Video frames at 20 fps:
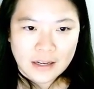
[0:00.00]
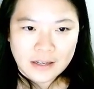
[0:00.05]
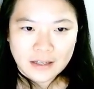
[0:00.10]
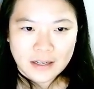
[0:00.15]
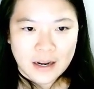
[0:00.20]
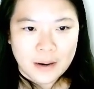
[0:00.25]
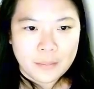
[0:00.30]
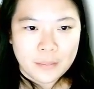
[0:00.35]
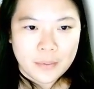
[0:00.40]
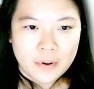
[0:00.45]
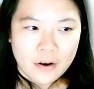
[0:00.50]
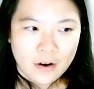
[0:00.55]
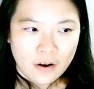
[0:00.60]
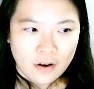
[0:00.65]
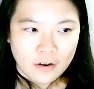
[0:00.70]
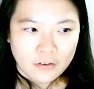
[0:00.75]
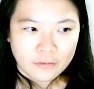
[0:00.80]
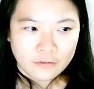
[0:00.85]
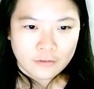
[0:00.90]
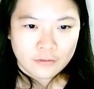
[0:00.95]
number
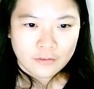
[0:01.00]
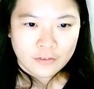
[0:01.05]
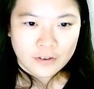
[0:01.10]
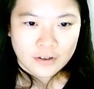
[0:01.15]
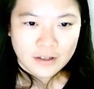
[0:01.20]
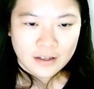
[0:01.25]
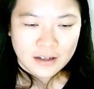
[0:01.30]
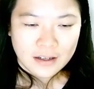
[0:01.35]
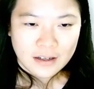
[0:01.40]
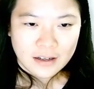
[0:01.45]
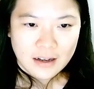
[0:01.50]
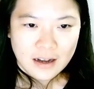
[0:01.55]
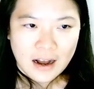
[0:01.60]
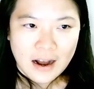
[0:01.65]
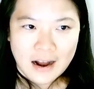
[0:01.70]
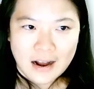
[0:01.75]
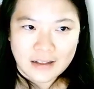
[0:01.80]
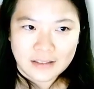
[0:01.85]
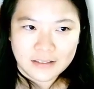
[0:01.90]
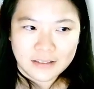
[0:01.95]
of
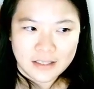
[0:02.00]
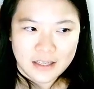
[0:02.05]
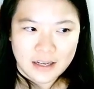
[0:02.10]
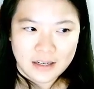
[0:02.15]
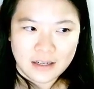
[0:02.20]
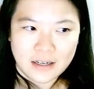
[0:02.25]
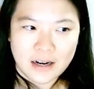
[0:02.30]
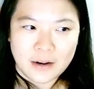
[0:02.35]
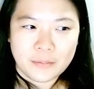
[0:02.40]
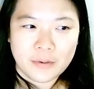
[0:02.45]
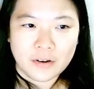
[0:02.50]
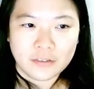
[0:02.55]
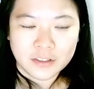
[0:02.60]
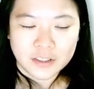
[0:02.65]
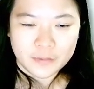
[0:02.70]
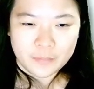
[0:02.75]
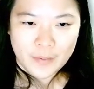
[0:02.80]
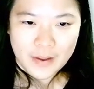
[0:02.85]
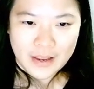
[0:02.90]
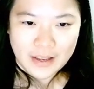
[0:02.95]
hearts and the number of
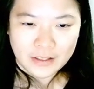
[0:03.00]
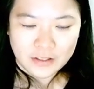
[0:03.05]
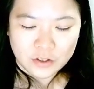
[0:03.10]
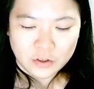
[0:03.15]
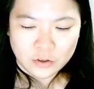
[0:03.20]
spades.